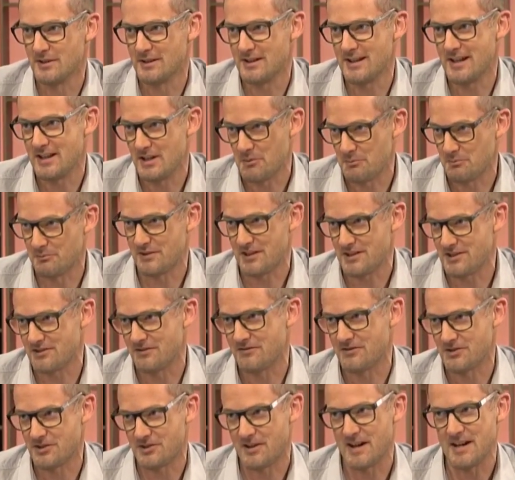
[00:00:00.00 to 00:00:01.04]
get the bricks
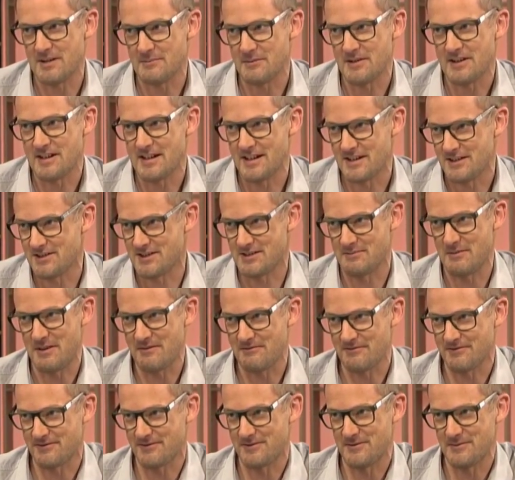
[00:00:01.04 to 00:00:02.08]
off trade, maybe get the
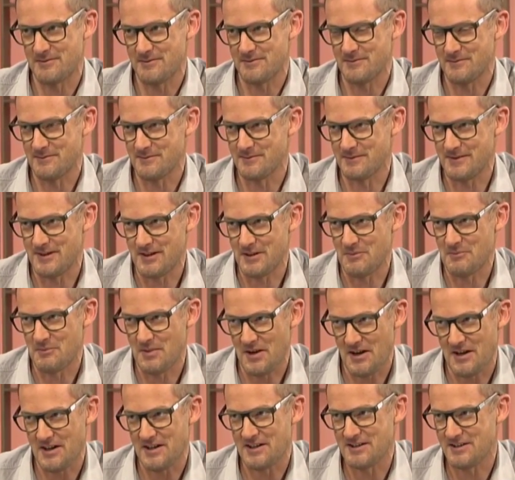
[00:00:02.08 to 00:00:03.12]
cement from you know
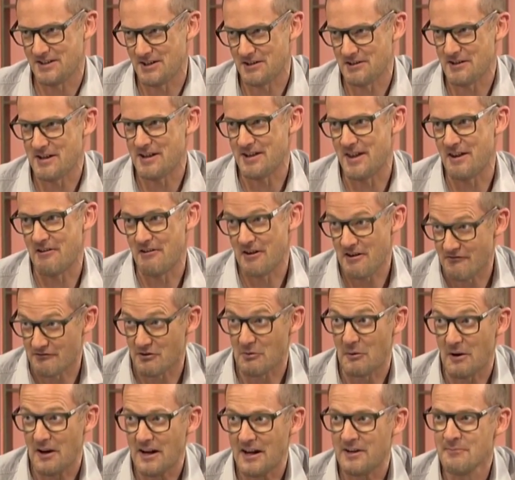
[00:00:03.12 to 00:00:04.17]
Bunnings, go here, there, and
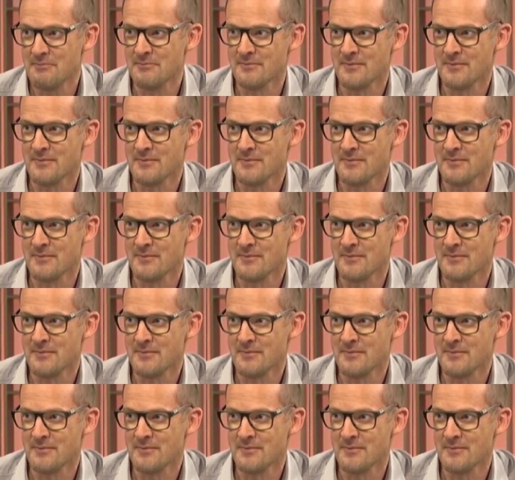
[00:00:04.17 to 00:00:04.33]
everywhere. That